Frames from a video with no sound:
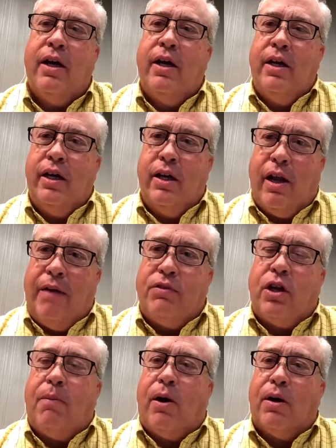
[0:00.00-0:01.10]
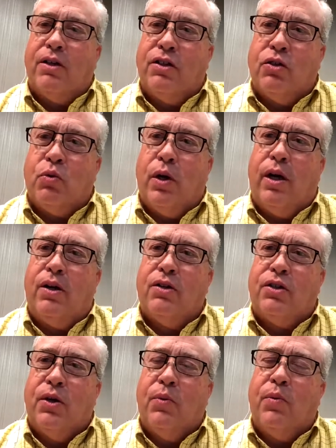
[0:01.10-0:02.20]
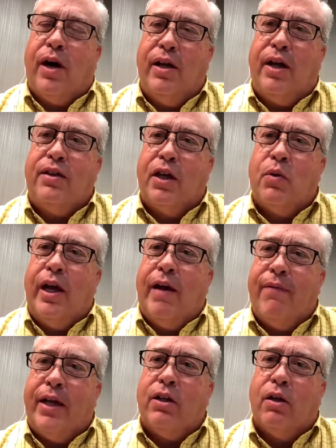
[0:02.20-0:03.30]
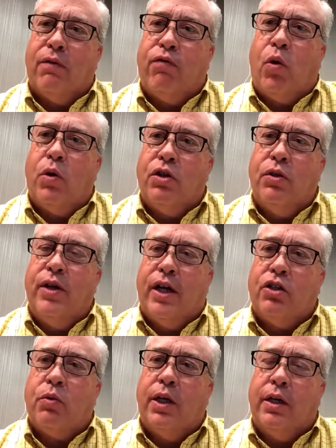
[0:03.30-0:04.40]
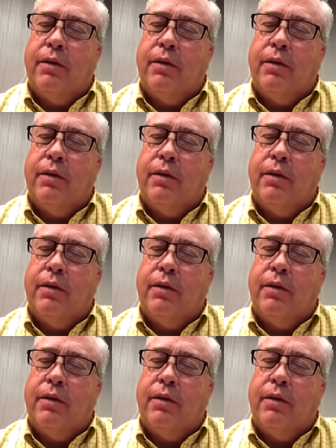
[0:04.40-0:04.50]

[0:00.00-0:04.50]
in livestock markets as well. So I think we have that to look forward to next week.